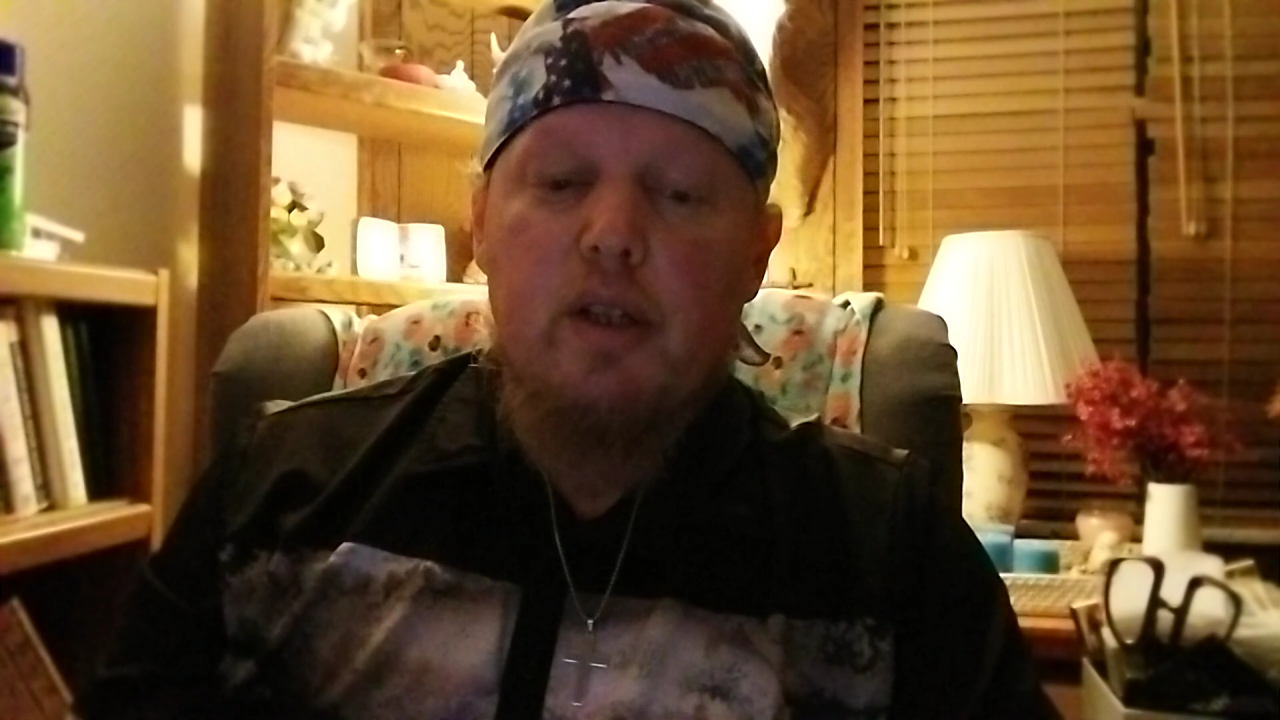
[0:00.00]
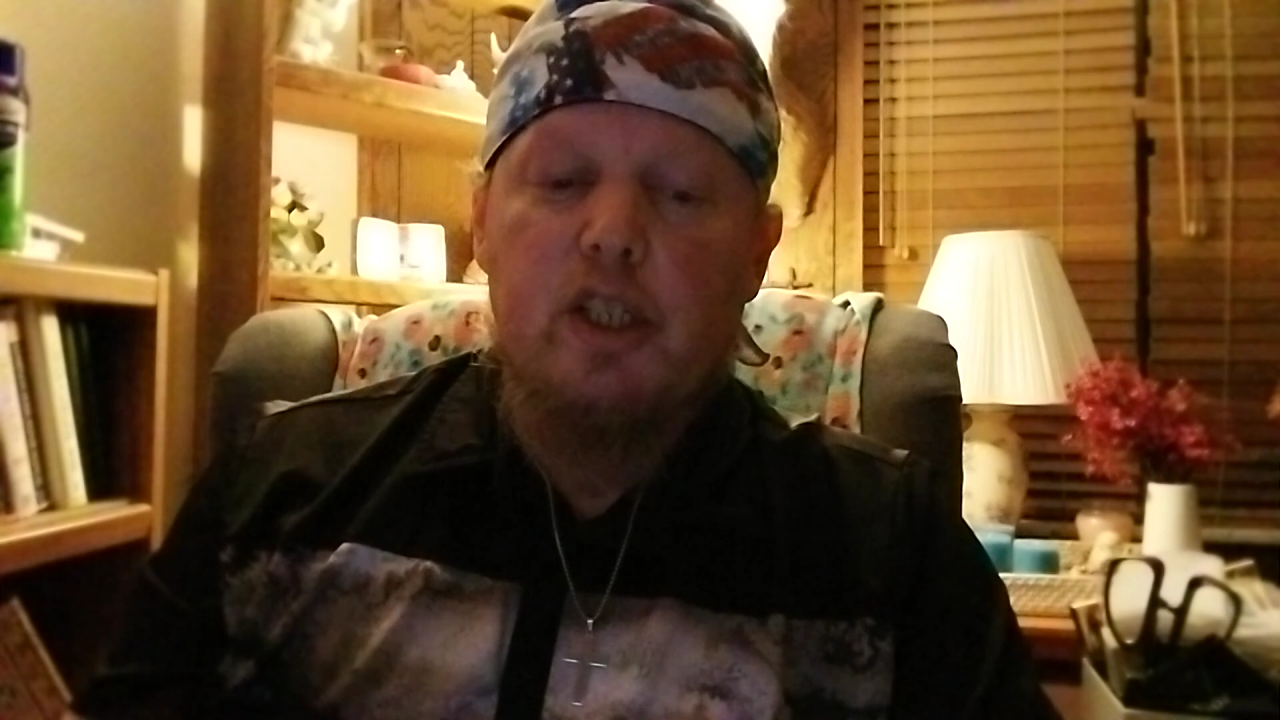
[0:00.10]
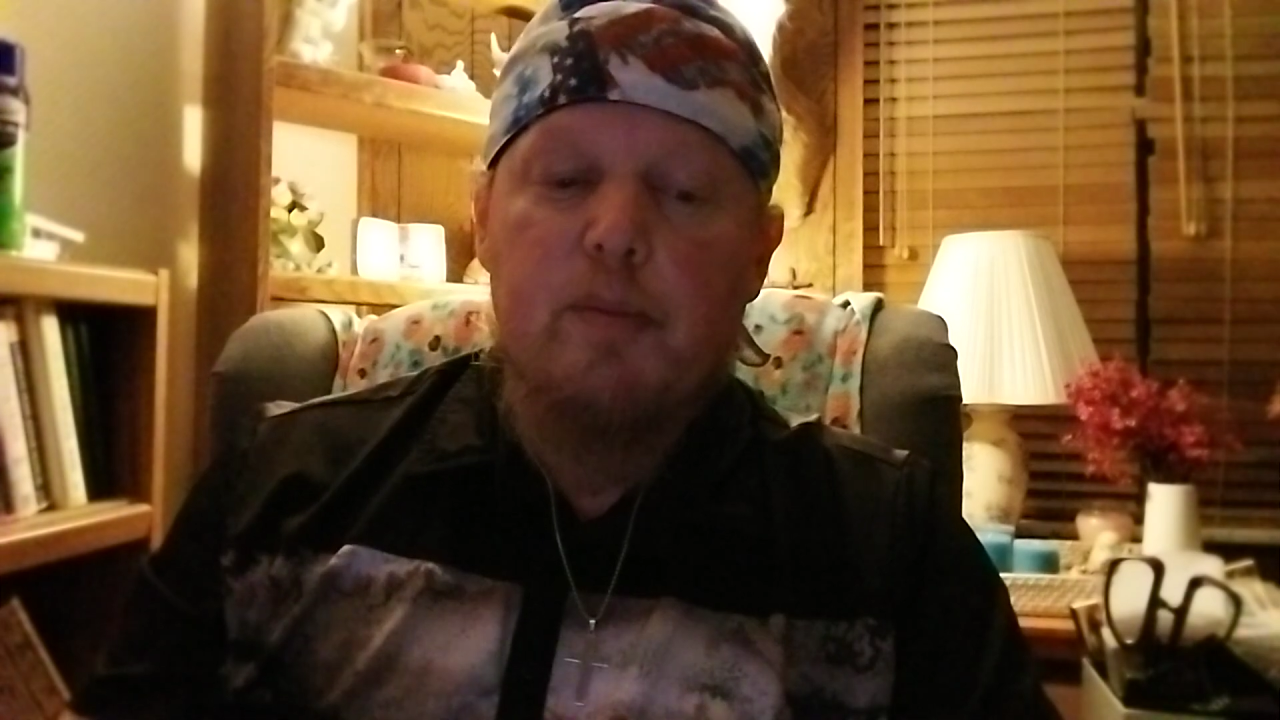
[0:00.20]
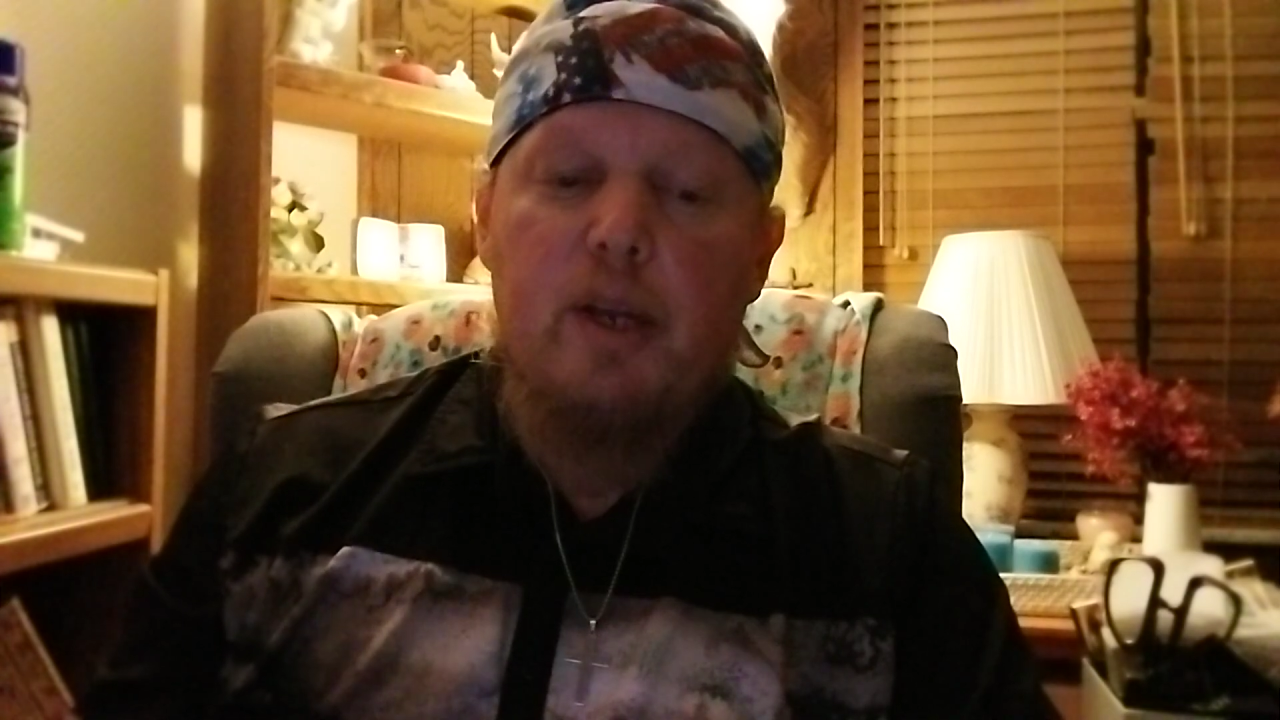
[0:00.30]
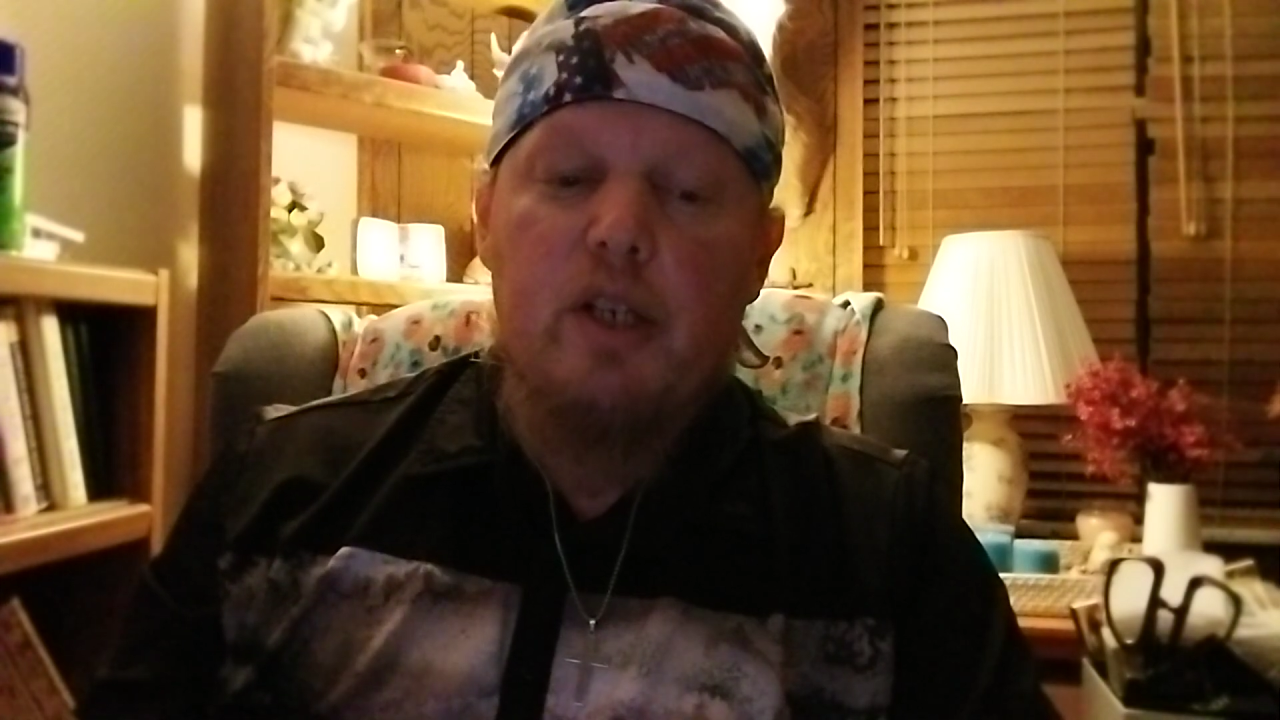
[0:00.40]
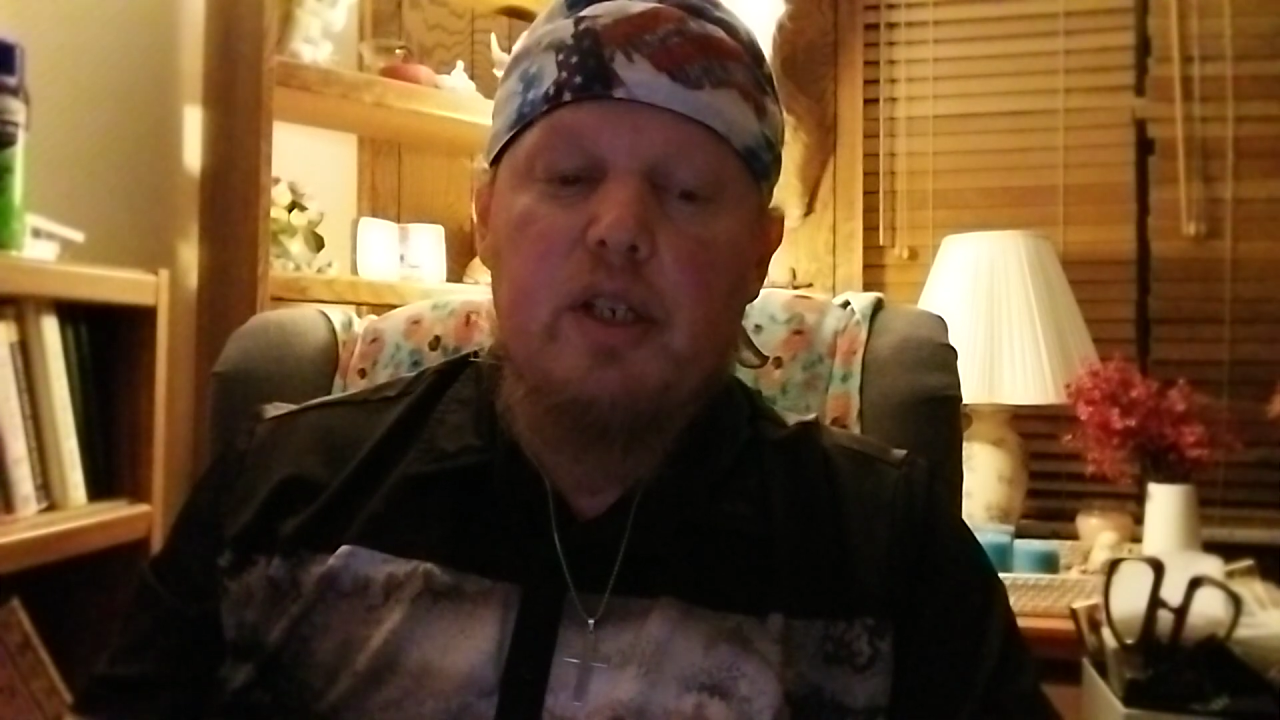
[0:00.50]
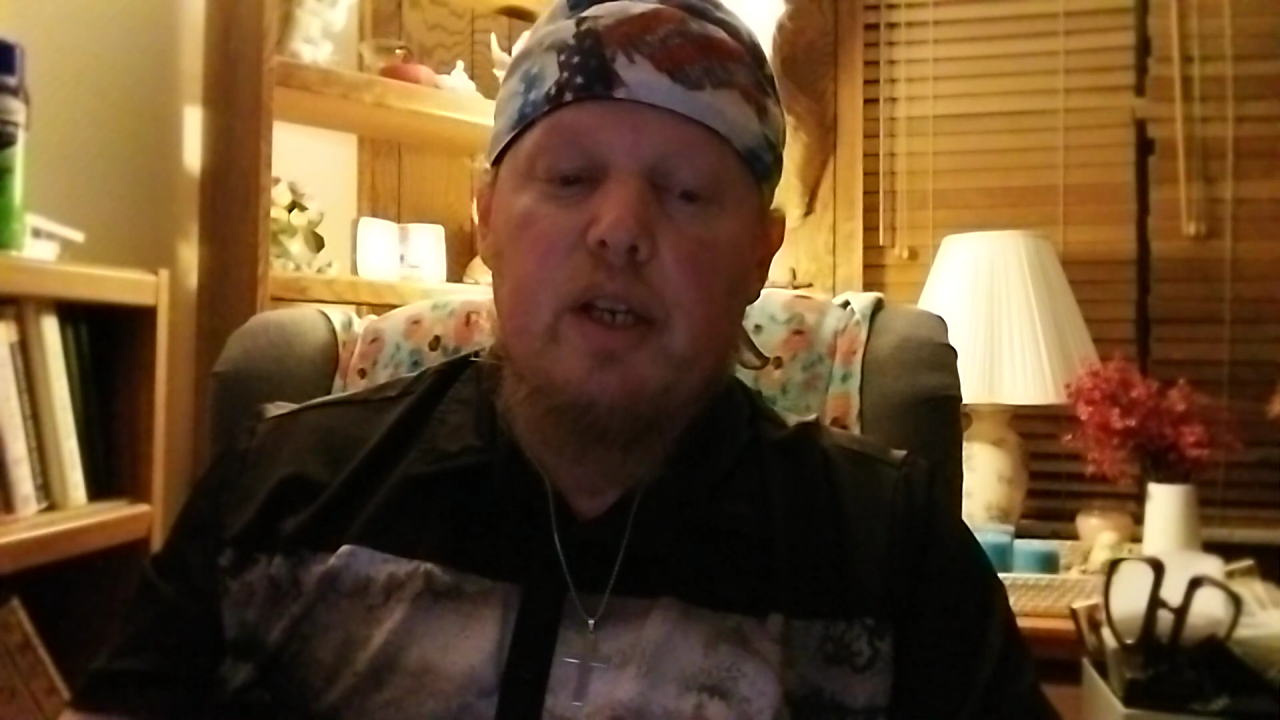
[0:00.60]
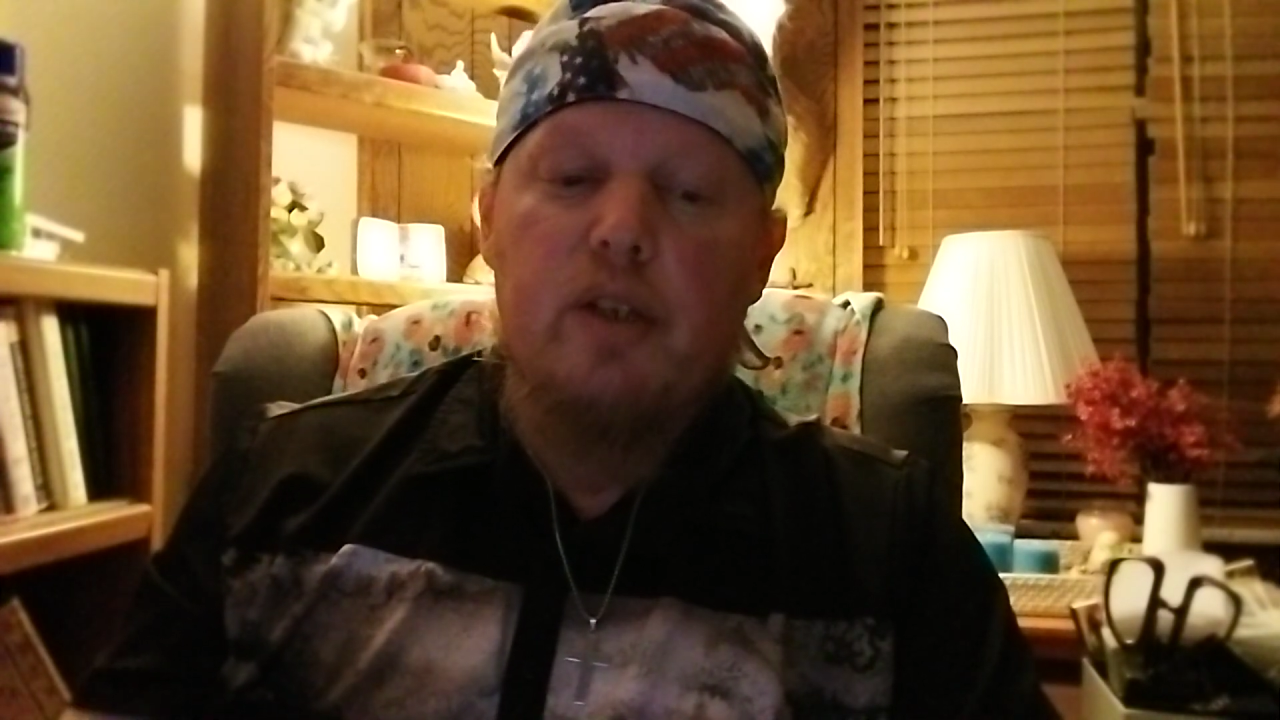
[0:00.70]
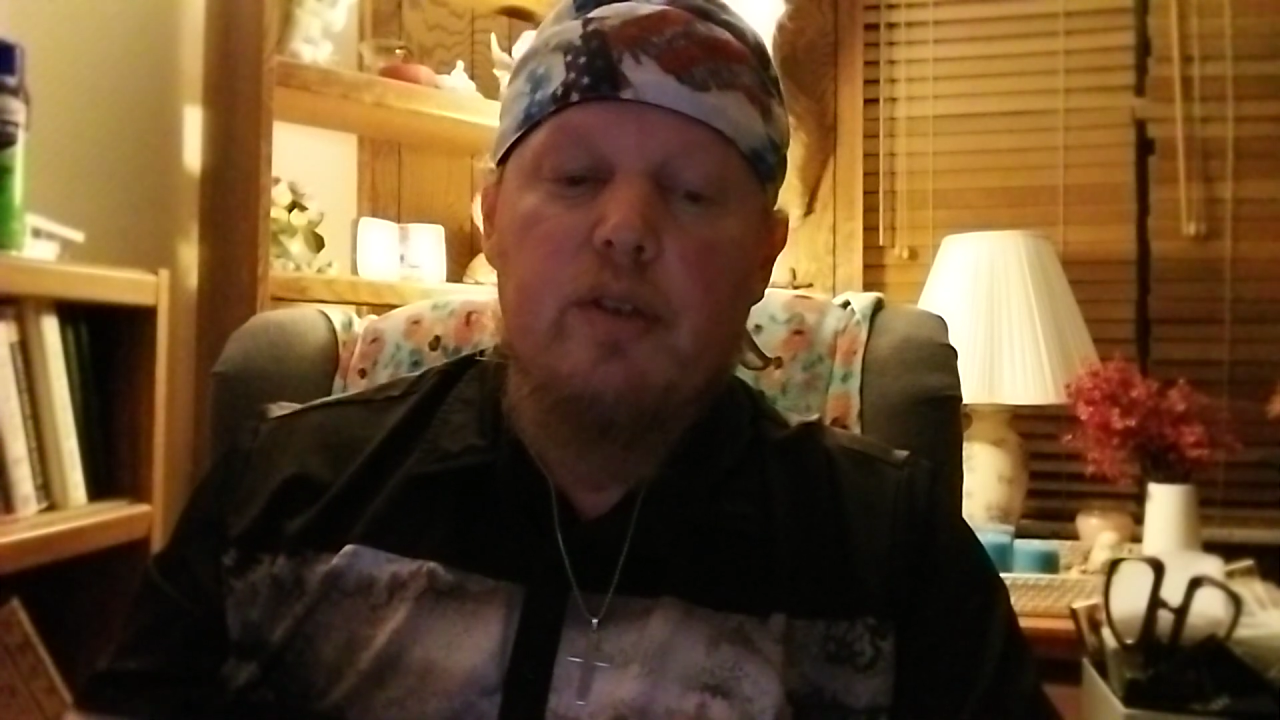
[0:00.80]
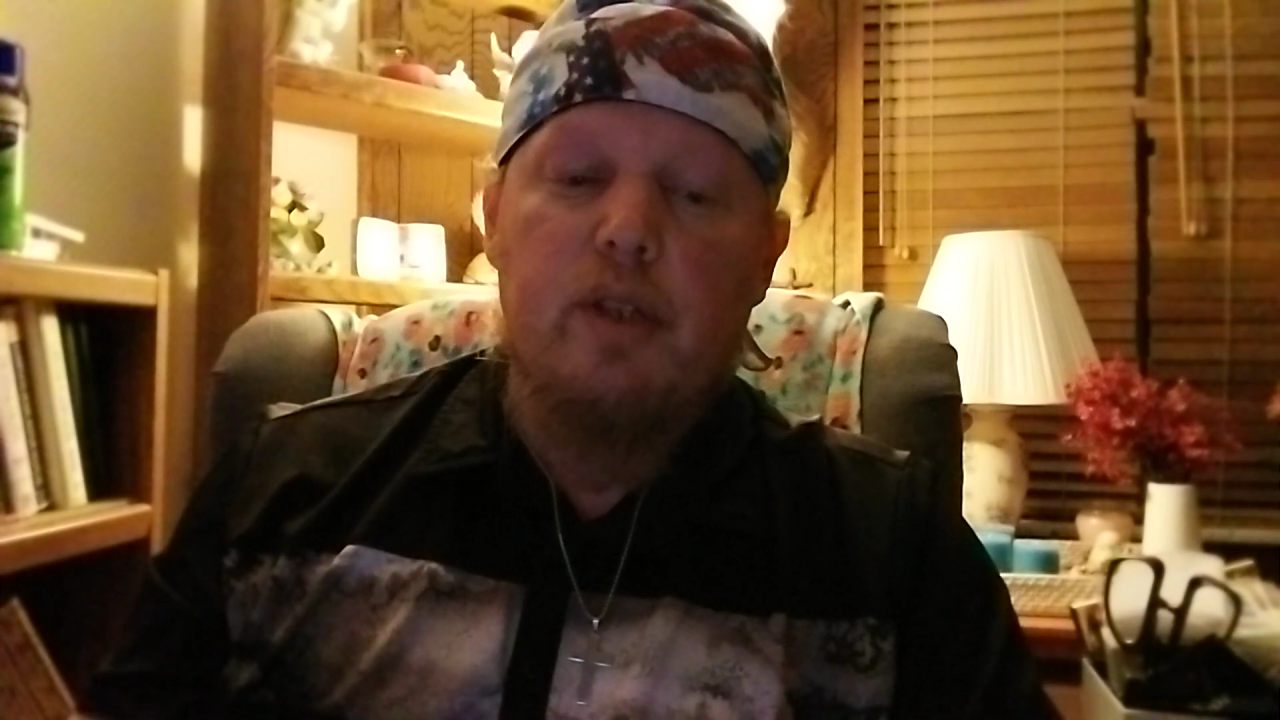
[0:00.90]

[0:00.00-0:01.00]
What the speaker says: Despite changes